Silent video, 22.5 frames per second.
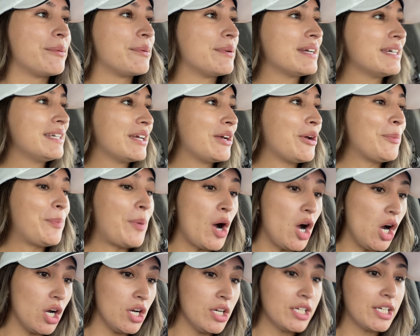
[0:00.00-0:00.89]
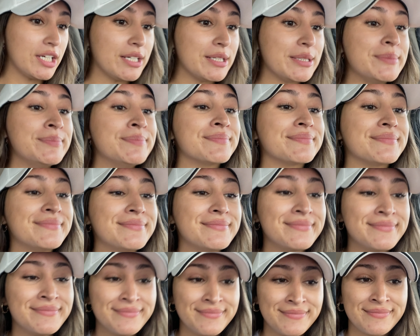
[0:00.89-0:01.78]
we're gonna go park
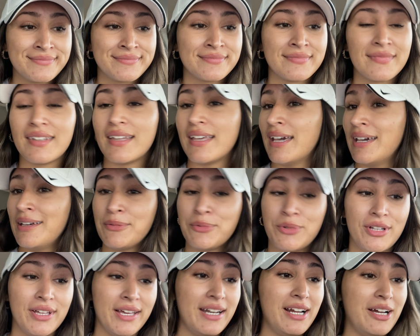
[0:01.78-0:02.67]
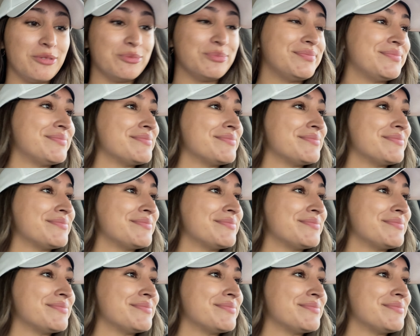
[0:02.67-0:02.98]
and we'll head out.